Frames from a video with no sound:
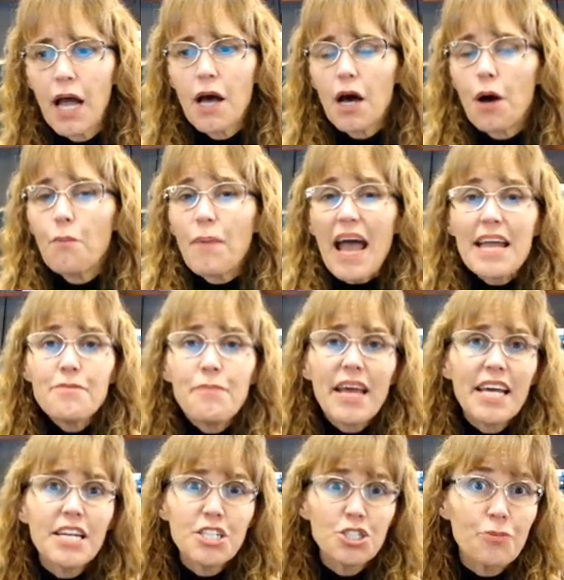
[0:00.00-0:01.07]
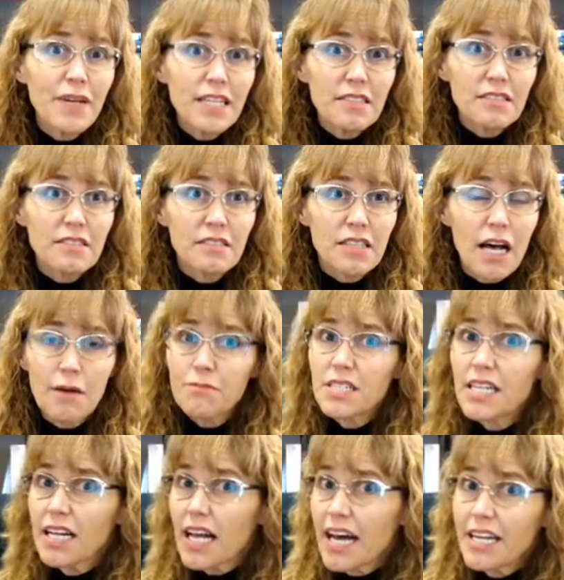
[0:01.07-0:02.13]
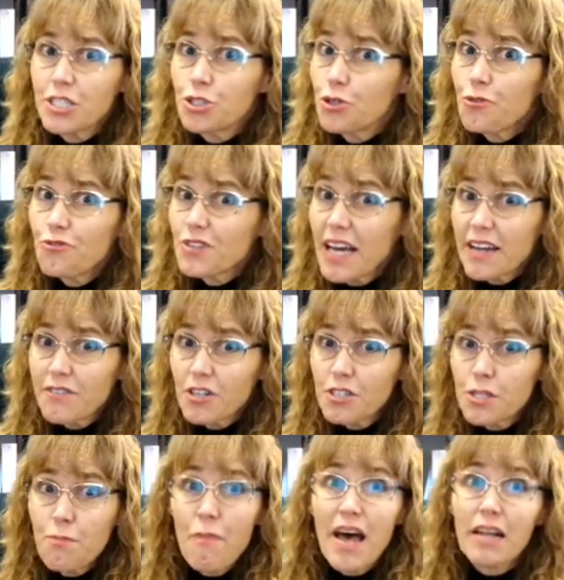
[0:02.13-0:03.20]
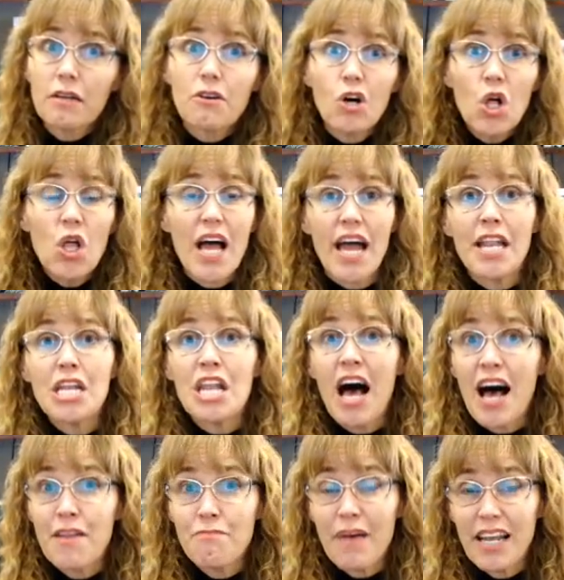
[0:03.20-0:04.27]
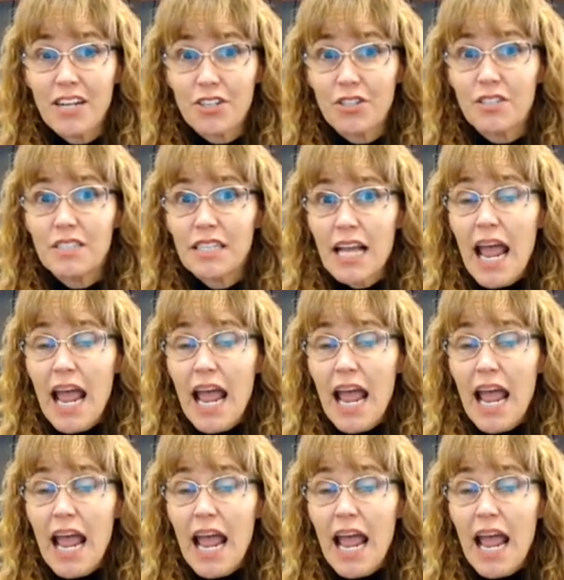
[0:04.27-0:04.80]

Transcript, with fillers: Pain management comes in kind of two flavors, medical and non-medical.